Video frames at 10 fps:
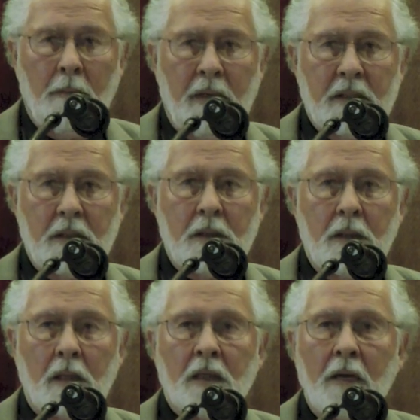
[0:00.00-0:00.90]
but did
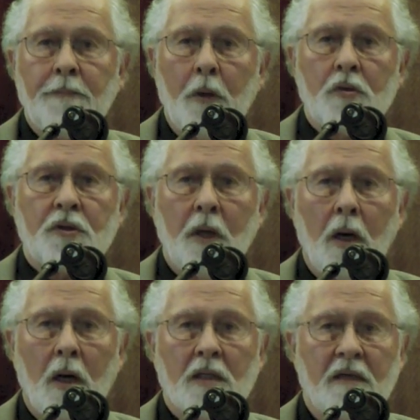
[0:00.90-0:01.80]
not oppose the
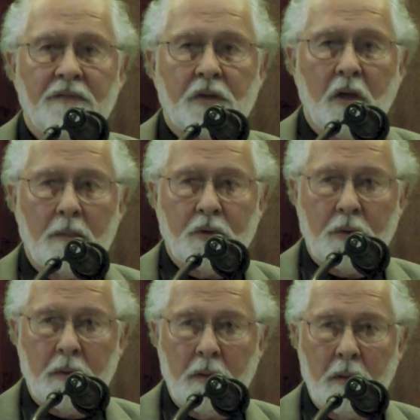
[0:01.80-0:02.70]
art of sculpture.